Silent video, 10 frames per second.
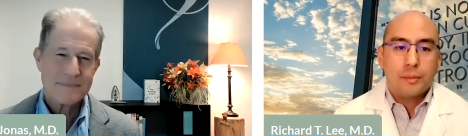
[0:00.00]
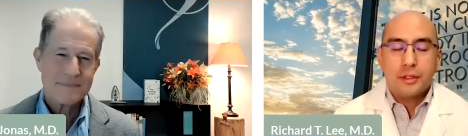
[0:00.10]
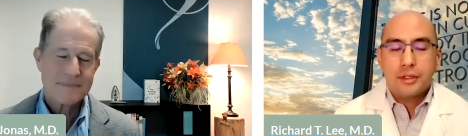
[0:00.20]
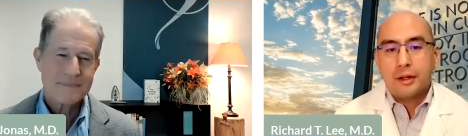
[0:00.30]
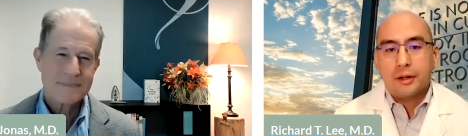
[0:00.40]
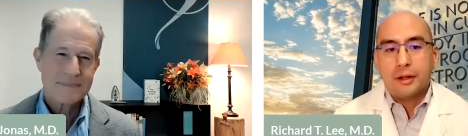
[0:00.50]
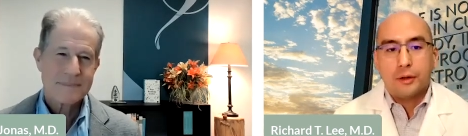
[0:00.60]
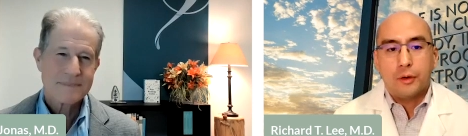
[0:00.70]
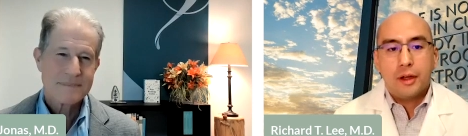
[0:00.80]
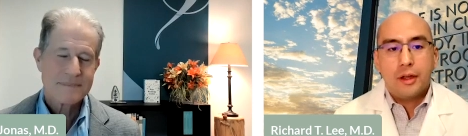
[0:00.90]
Speaker 1: farming town in
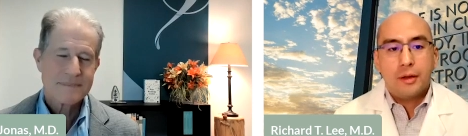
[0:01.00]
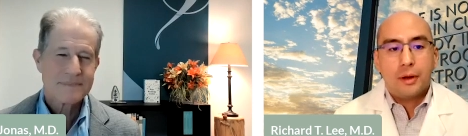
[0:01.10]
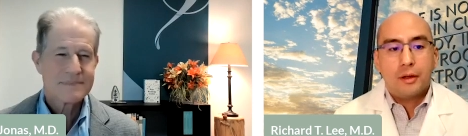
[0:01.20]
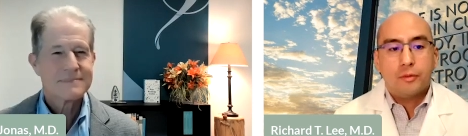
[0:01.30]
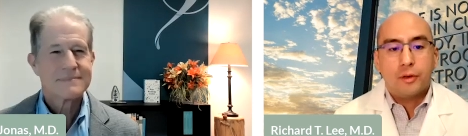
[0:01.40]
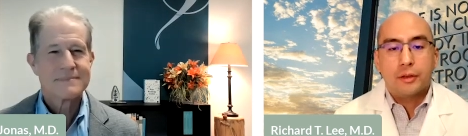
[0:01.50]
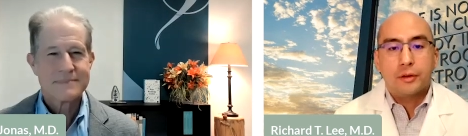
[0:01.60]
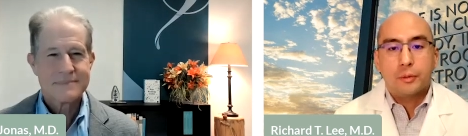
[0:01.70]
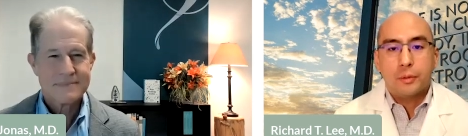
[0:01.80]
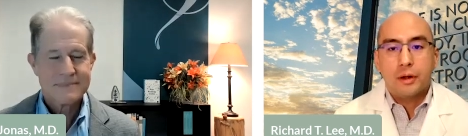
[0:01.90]
Illinois. My
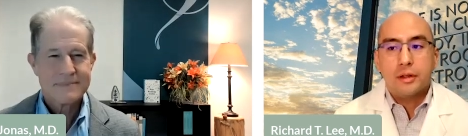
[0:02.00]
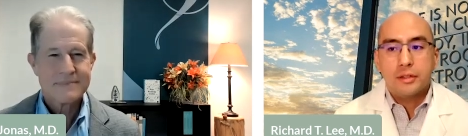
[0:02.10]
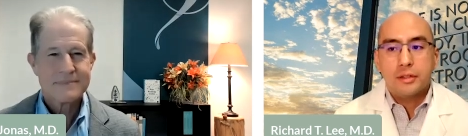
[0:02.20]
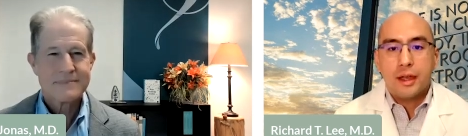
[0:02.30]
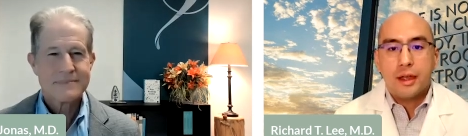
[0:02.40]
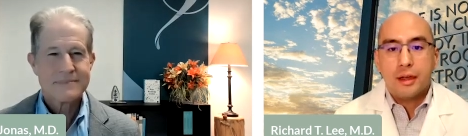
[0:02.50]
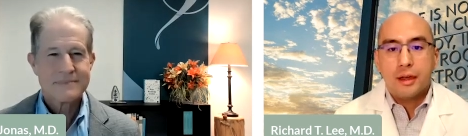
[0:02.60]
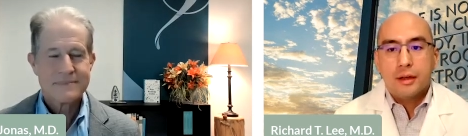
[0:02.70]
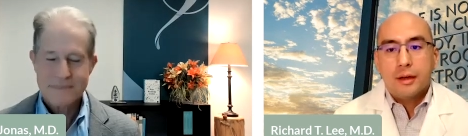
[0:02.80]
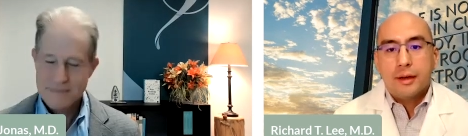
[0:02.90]
father was
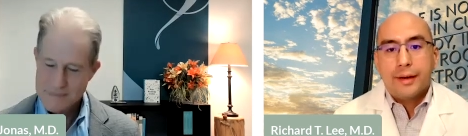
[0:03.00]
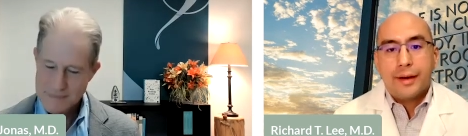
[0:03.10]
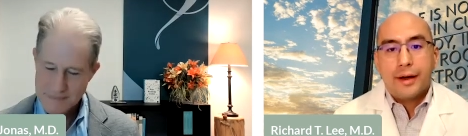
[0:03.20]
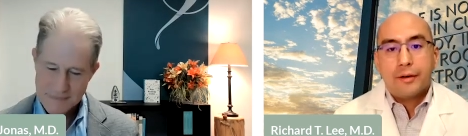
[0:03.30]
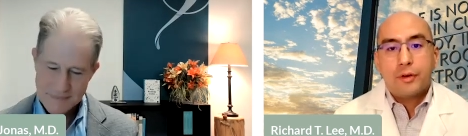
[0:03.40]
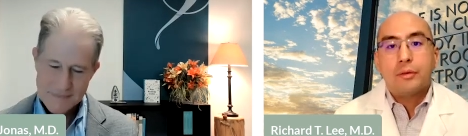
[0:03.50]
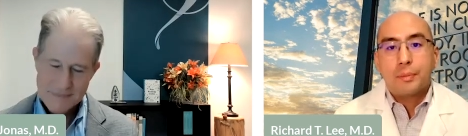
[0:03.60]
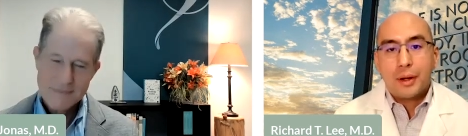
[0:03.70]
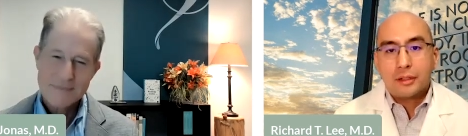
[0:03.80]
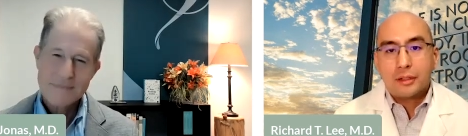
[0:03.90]
a uh,
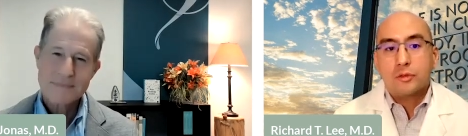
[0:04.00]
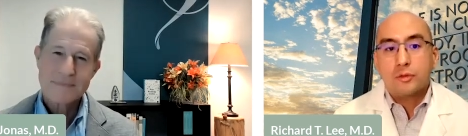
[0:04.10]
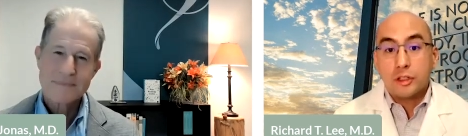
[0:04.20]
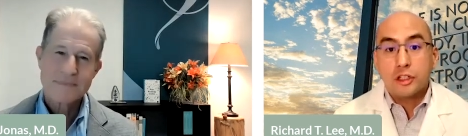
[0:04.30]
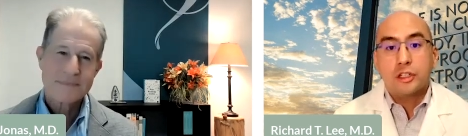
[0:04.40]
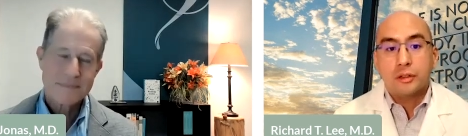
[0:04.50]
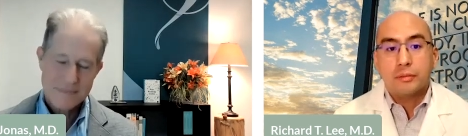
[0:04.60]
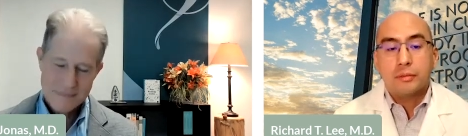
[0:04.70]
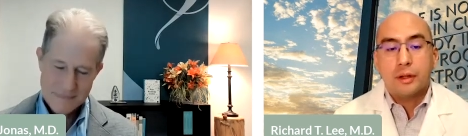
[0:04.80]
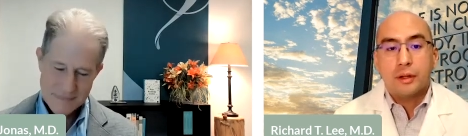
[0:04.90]
family practice
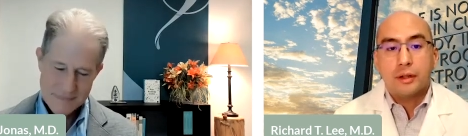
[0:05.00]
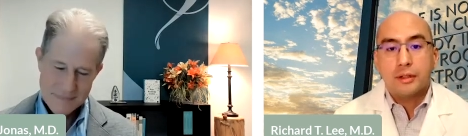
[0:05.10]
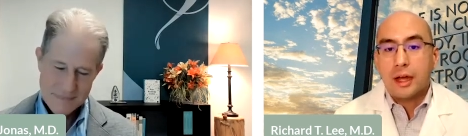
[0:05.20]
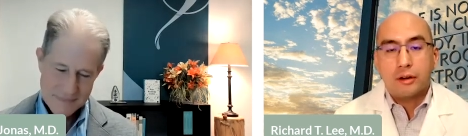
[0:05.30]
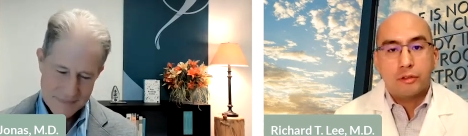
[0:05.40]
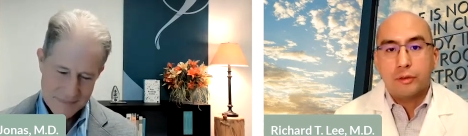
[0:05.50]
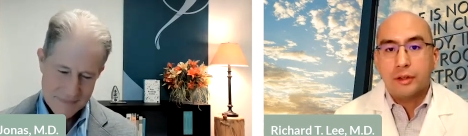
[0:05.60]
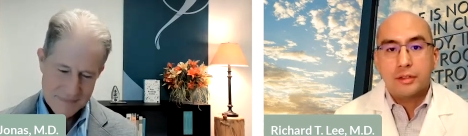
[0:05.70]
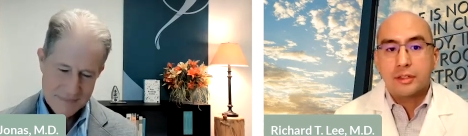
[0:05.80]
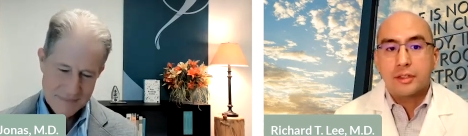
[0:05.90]
physician in a town of
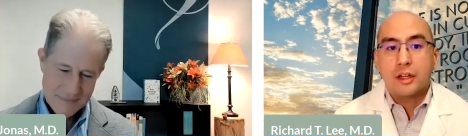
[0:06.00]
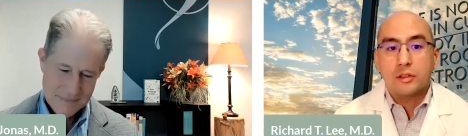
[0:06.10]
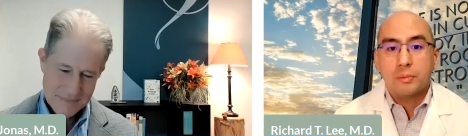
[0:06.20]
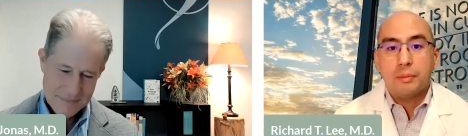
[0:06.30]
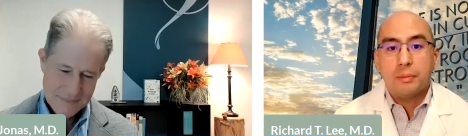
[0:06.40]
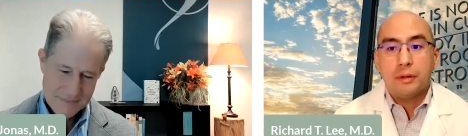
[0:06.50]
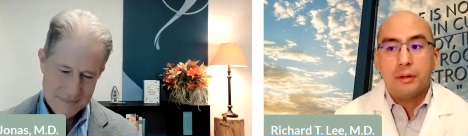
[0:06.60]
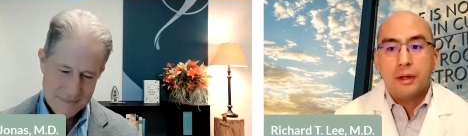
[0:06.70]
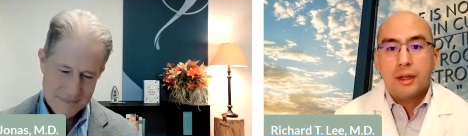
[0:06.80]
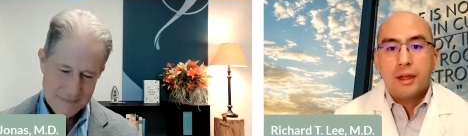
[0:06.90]
only six thousand
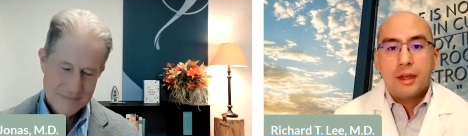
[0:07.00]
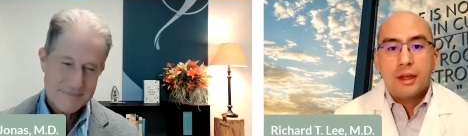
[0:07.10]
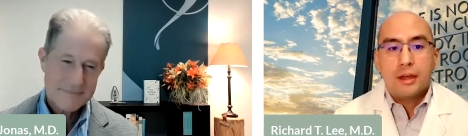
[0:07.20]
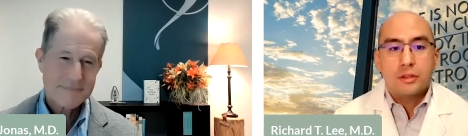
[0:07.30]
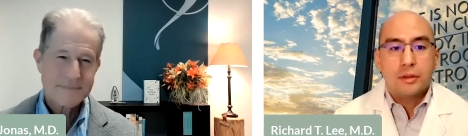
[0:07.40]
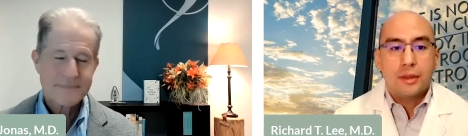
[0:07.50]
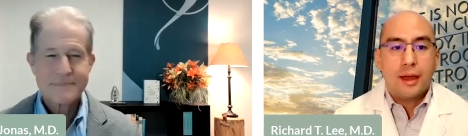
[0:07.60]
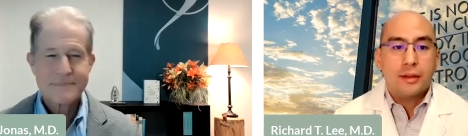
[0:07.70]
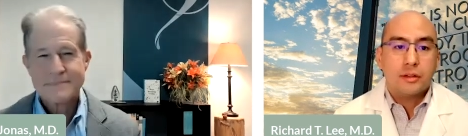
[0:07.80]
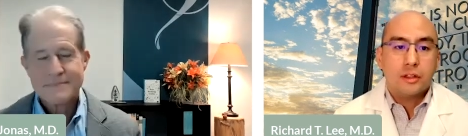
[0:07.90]
people, and so
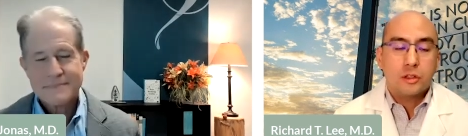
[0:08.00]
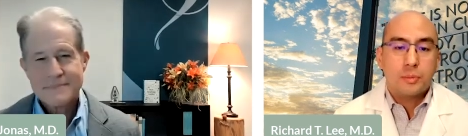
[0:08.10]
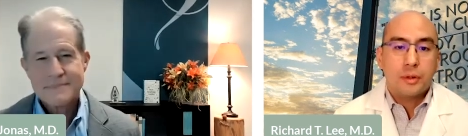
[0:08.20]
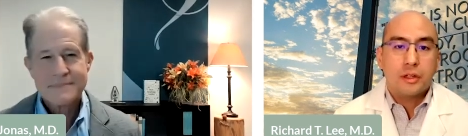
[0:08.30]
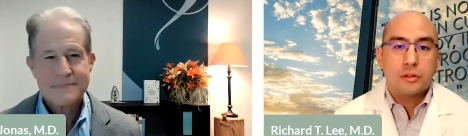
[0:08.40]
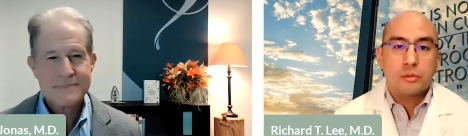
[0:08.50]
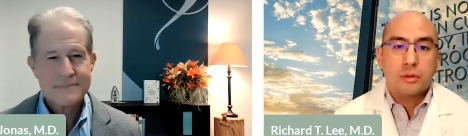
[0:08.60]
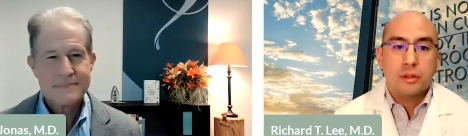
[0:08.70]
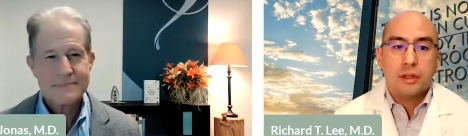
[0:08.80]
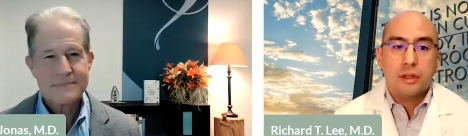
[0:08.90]
that experience
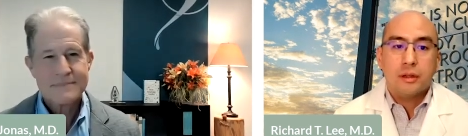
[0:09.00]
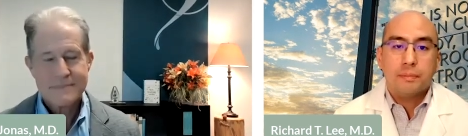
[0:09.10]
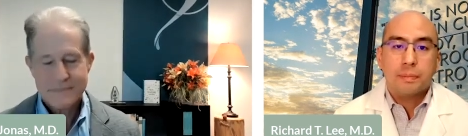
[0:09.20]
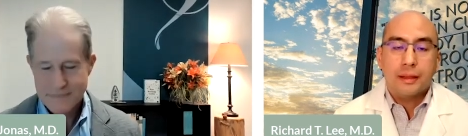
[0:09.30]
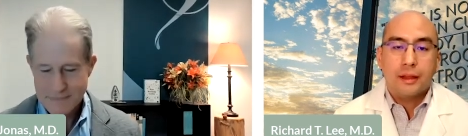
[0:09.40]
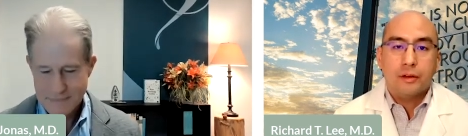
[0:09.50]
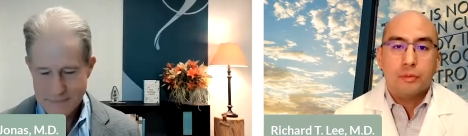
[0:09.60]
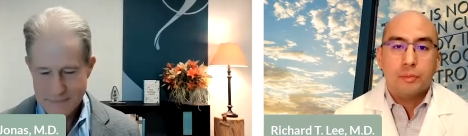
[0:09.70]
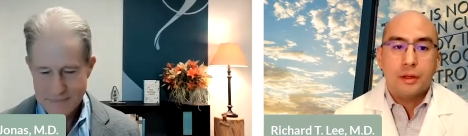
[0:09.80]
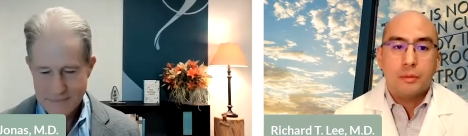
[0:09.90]
really
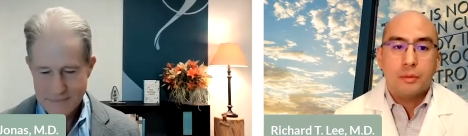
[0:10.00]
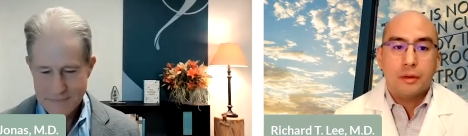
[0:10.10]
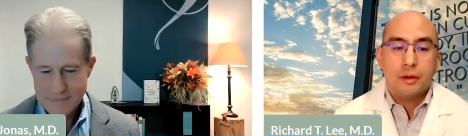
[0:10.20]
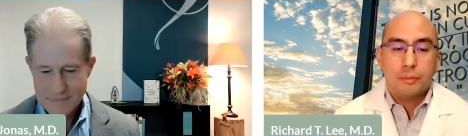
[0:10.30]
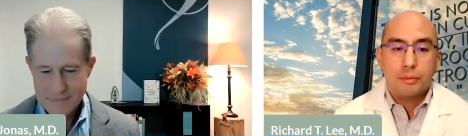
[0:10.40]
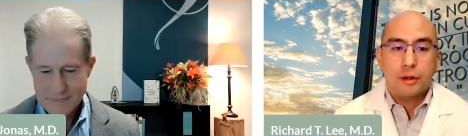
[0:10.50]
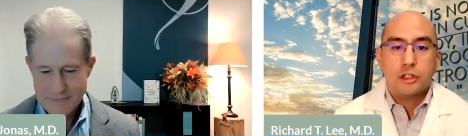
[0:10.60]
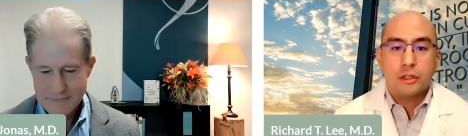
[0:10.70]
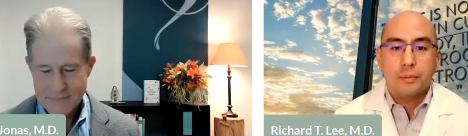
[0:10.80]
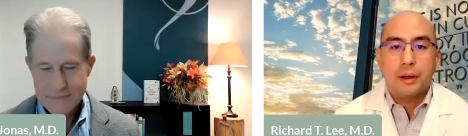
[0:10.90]
left me with an
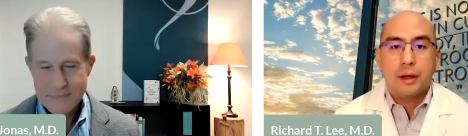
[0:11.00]
impression